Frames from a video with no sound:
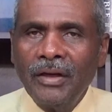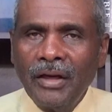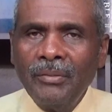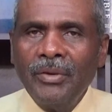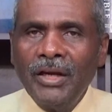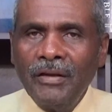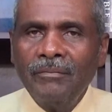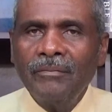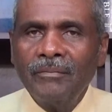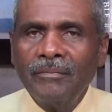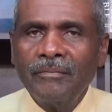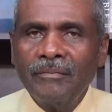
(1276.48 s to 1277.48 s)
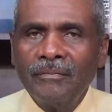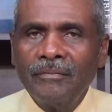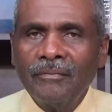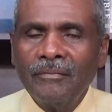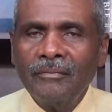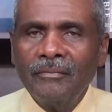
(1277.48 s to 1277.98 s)
Amen.
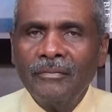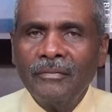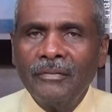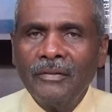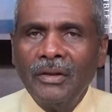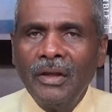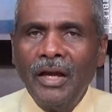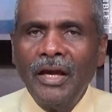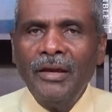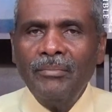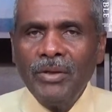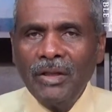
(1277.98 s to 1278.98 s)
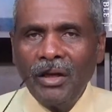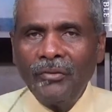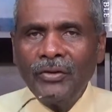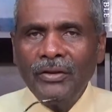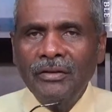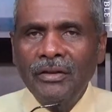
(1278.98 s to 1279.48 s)
And
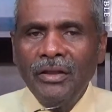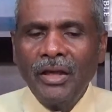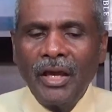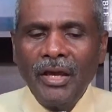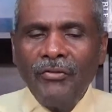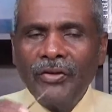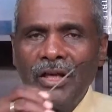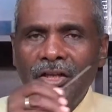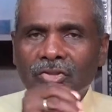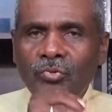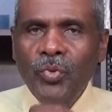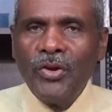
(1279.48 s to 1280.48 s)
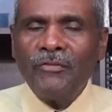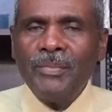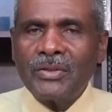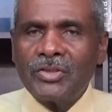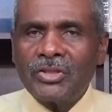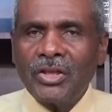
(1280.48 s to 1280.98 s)
beloved, even as we have
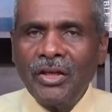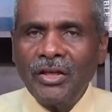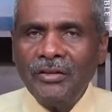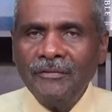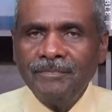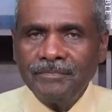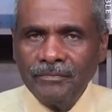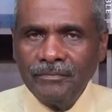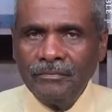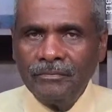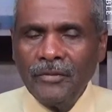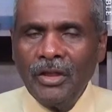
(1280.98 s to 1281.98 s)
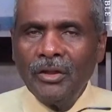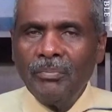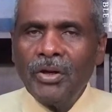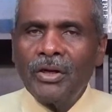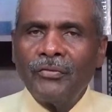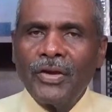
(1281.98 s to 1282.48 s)
been studying in the
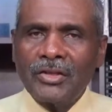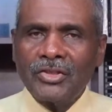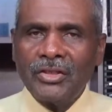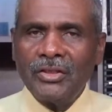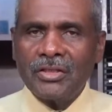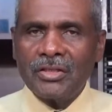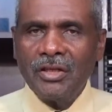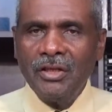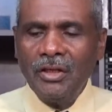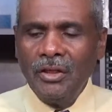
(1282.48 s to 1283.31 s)
book of Exodus,